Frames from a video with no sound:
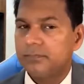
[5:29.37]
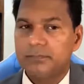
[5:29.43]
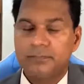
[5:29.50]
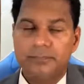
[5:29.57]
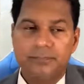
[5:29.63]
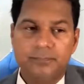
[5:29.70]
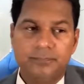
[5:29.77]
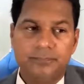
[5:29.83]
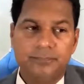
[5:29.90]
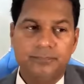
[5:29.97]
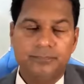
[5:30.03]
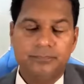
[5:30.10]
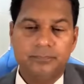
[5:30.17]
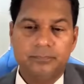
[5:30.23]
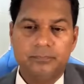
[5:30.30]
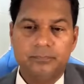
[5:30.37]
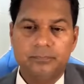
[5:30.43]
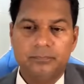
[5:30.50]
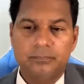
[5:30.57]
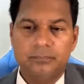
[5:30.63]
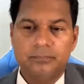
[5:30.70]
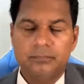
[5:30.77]

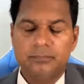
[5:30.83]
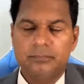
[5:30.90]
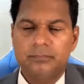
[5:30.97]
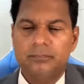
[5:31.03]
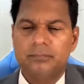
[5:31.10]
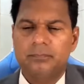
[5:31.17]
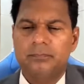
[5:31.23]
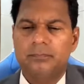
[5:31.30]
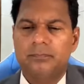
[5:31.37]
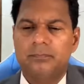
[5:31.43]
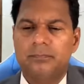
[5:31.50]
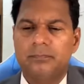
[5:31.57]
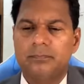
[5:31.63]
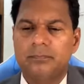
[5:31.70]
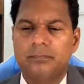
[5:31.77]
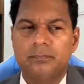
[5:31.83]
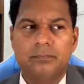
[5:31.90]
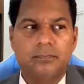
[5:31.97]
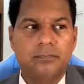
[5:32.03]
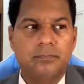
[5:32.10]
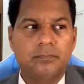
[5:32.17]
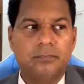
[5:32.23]

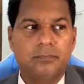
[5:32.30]
The person shown says nothing.